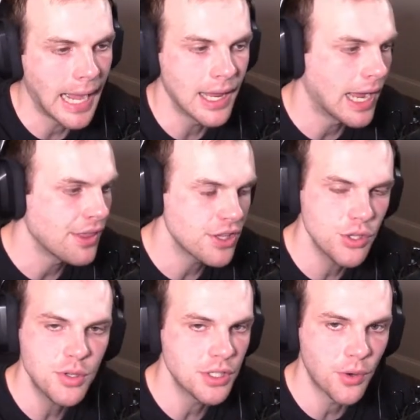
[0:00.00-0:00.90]
I think
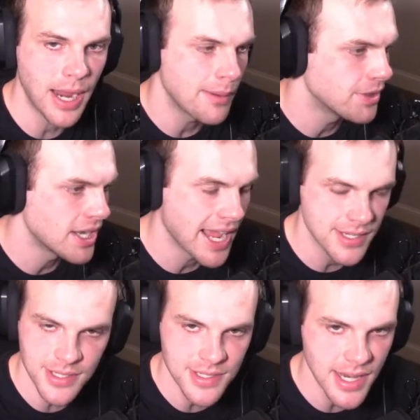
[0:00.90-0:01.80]
you can grab the
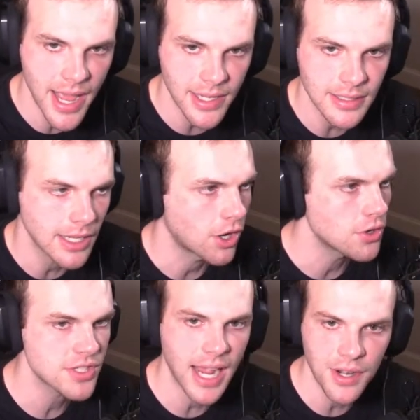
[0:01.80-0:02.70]
nasty stack. Like
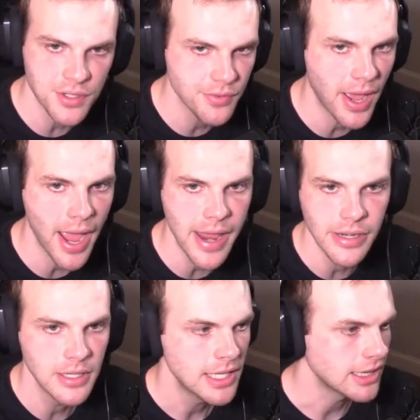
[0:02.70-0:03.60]
Hurts, Goddard's
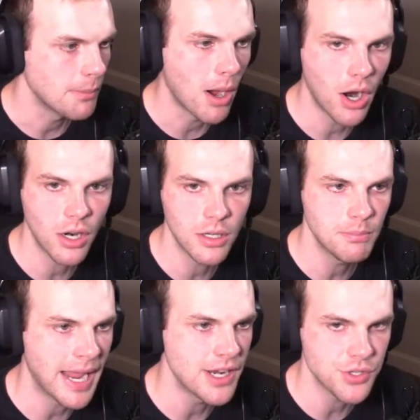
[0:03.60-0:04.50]
fine. Lamar,
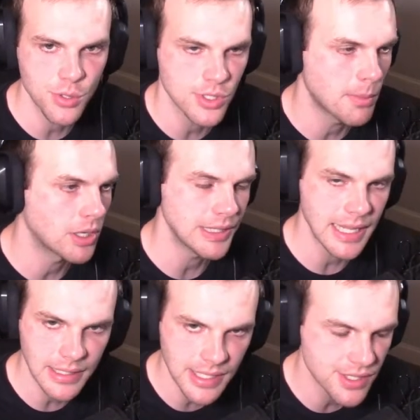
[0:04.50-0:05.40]
Andrews, Lamar
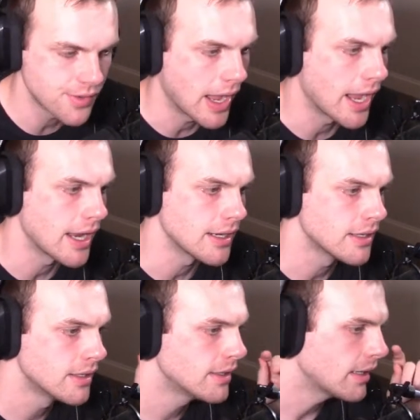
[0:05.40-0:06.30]
likely is fine.
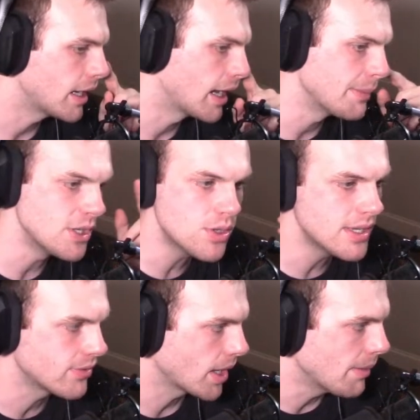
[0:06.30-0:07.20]
I mean, you
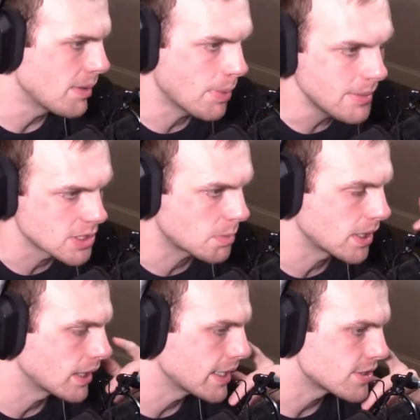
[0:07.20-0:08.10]
can even. I mean, Bateman's
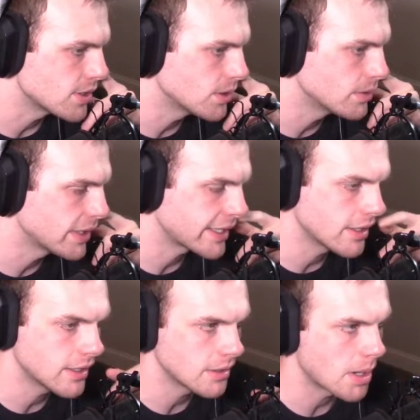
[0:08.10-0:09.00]
pretty late too. Like
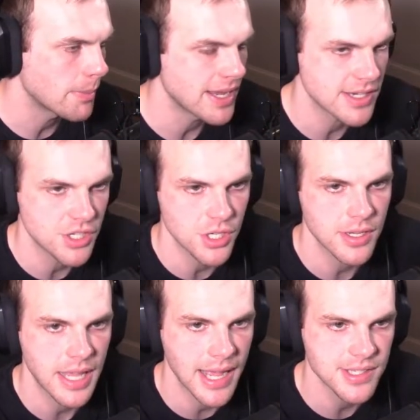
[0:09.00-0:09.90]
the Lamar pass catching
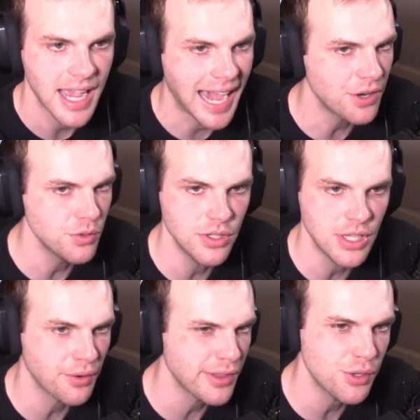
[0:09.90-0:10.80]
guys. I don't
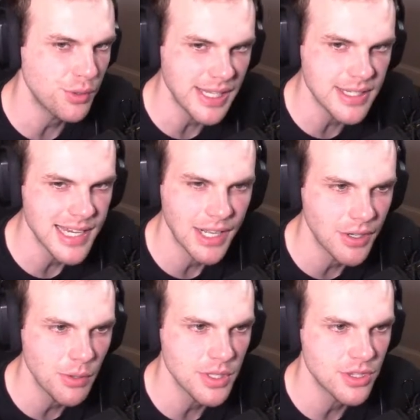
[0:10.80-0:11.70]
think you need
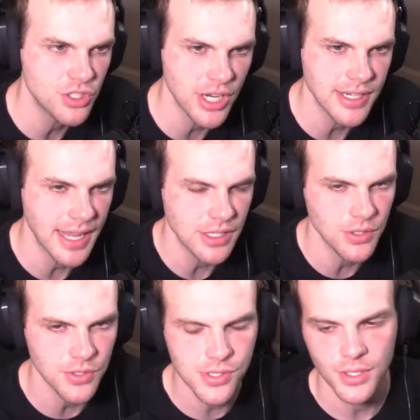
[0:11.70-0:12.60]
Terry with Jaden
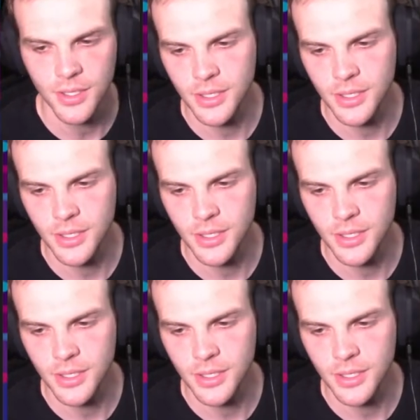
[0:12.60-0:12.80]
Daniels.